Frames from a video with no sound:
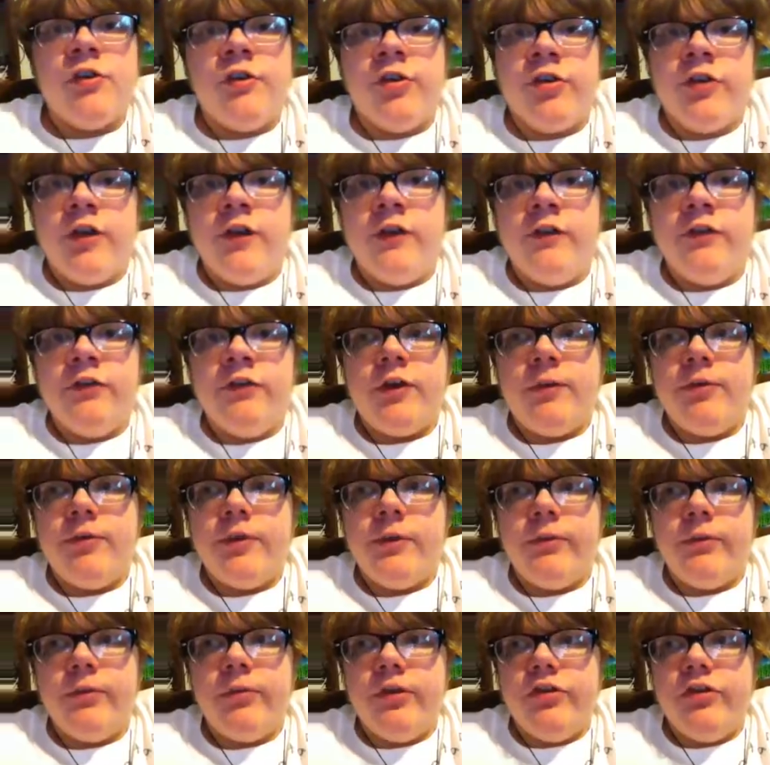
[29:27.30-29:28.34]
on
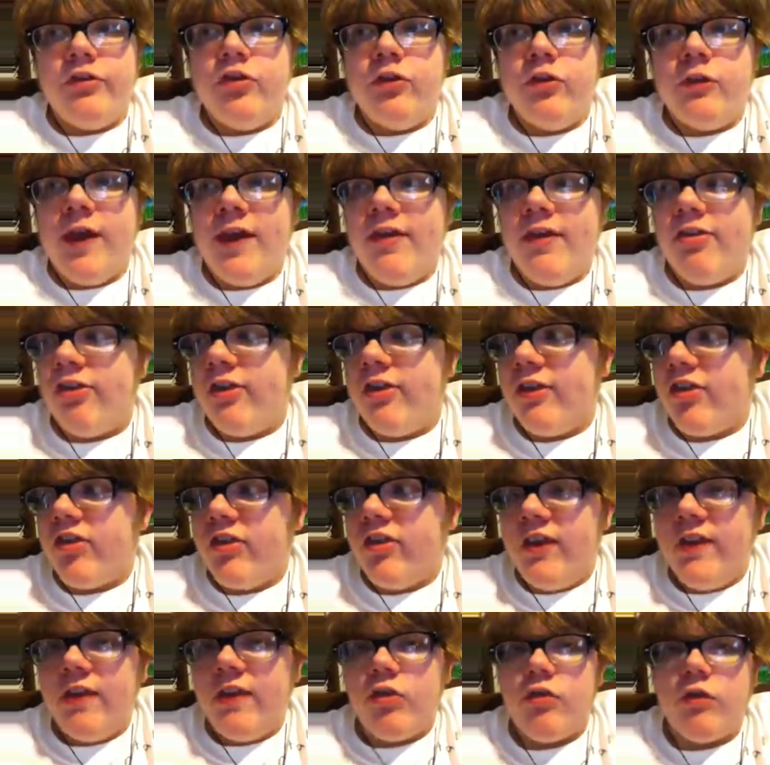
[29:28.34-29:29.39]
WWE
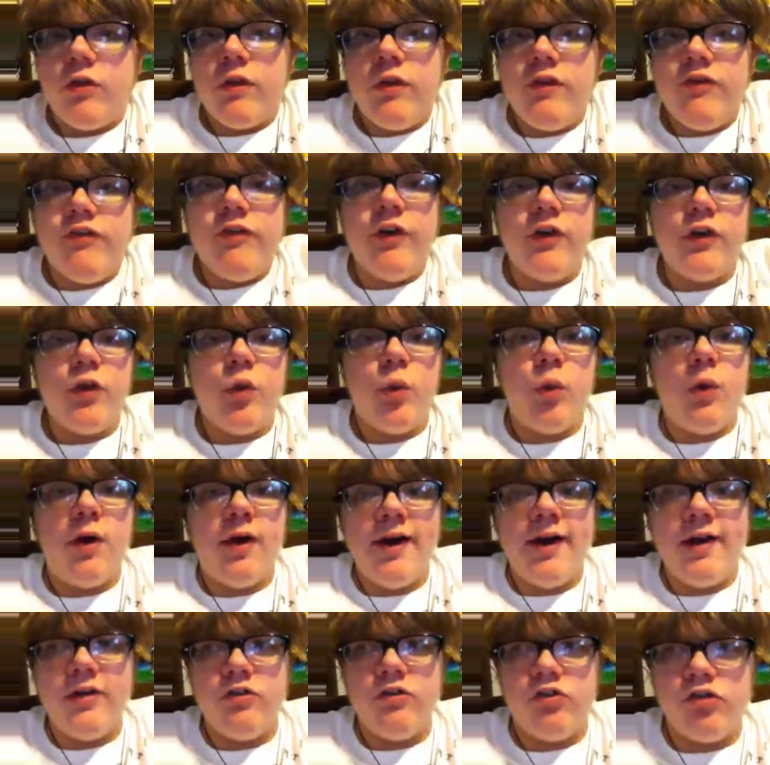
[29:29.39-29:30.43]
2K16 is really fun to
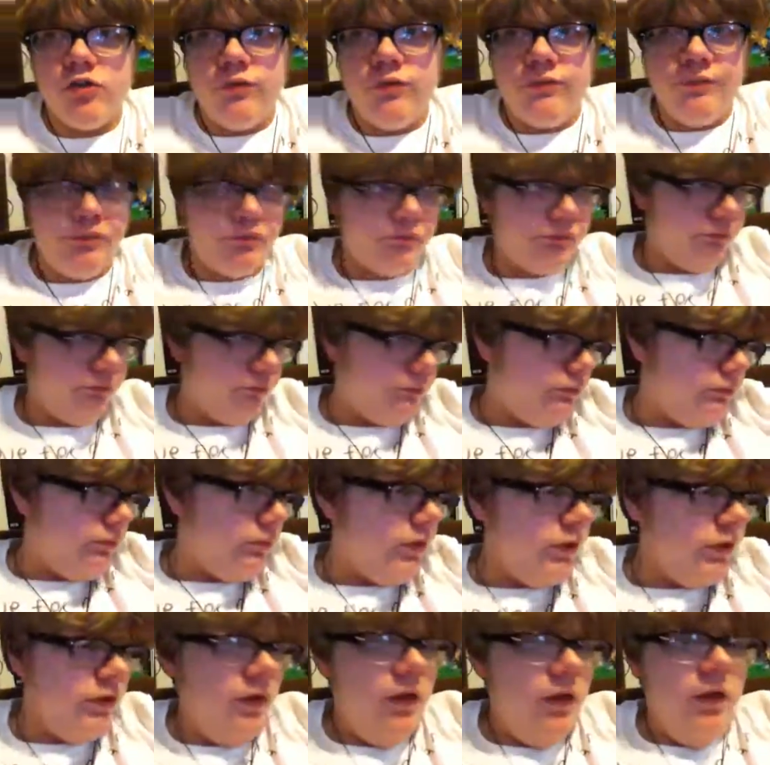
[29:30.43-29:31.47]
watch.
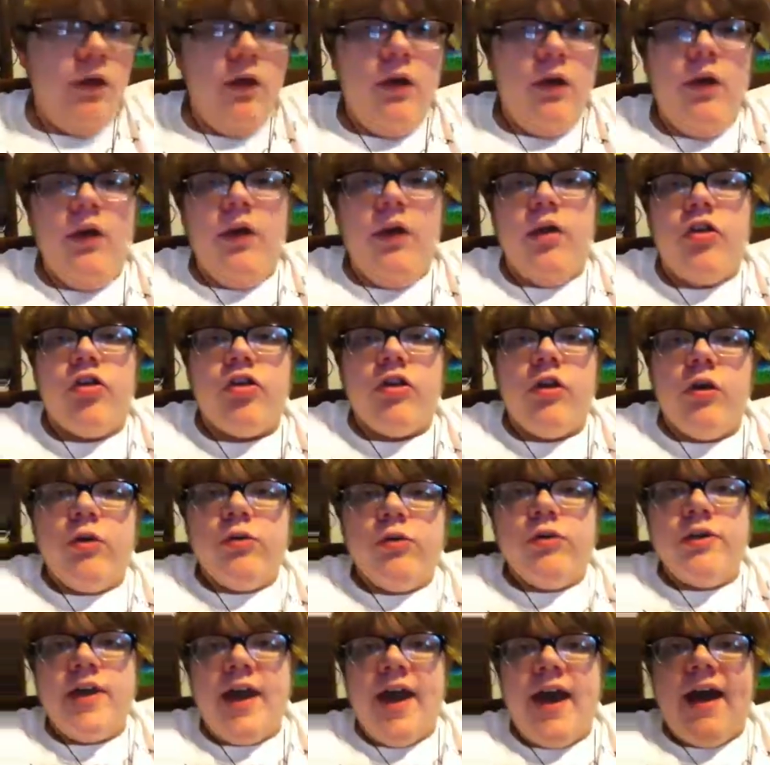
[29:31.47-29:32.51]
So
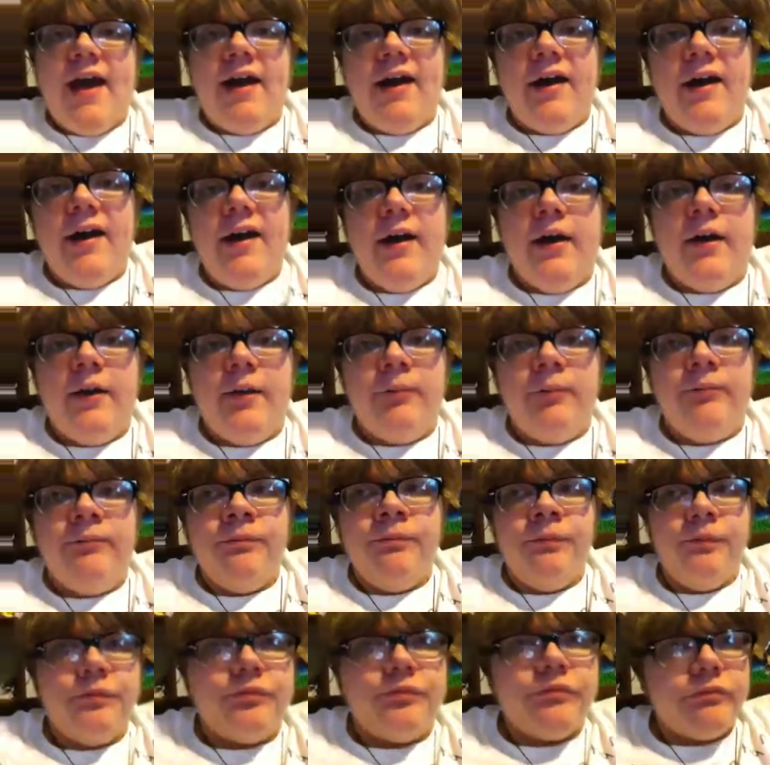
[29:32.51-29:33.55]
yeah,
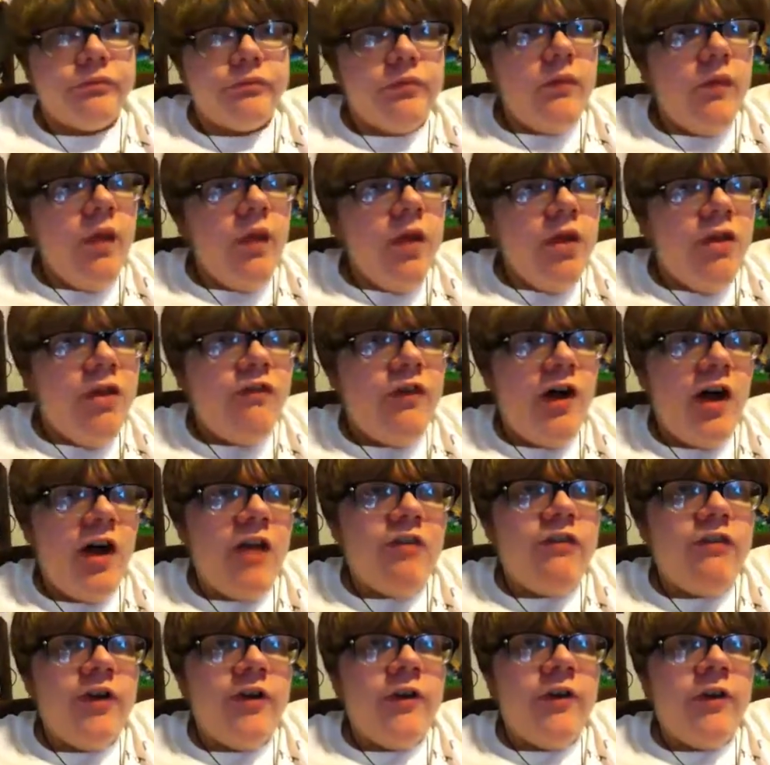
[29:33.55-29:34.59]
the
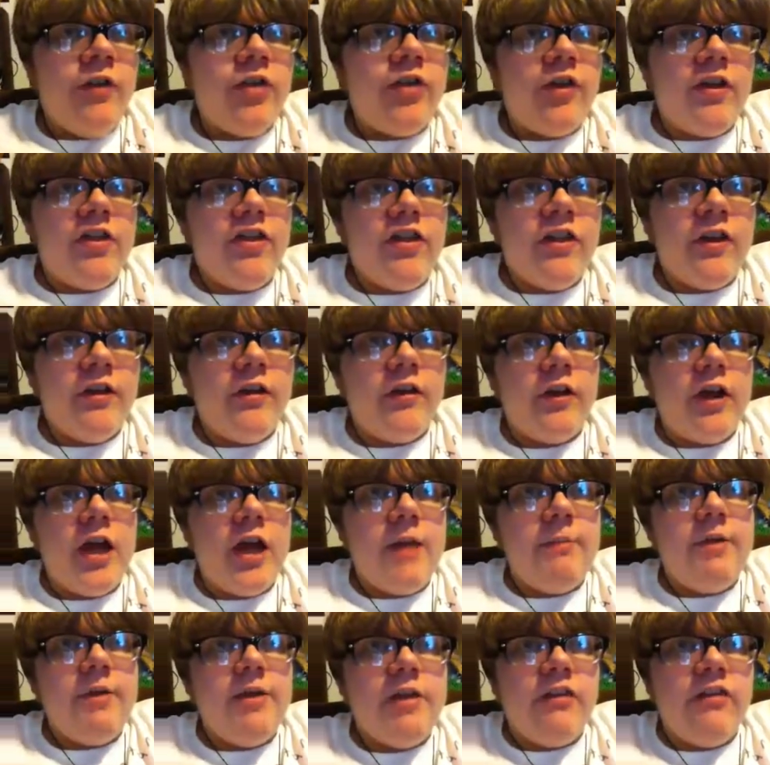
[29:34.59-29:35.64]
Vaudevillains I think are going to
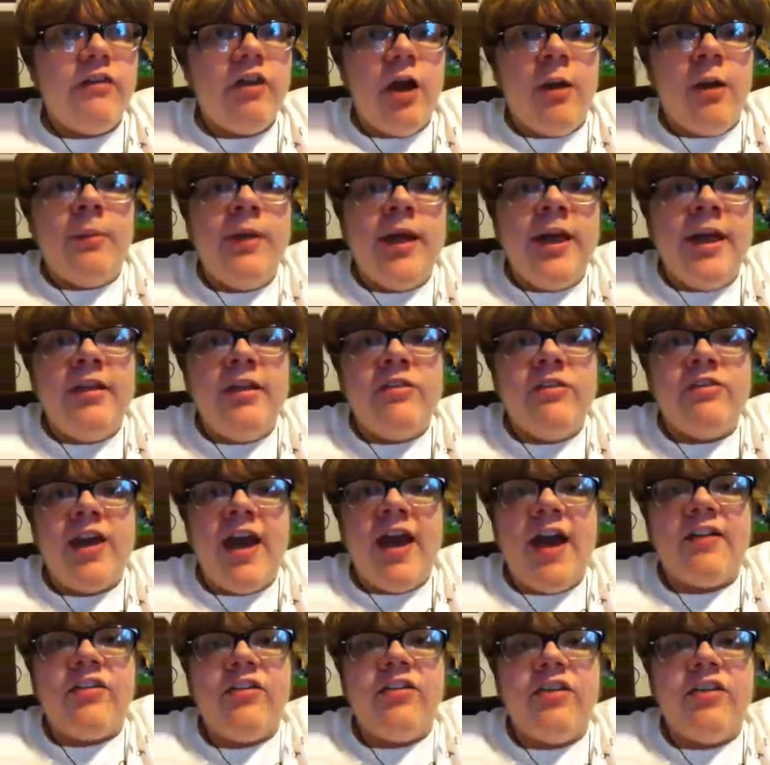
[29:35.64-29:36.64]
be the dominating tag team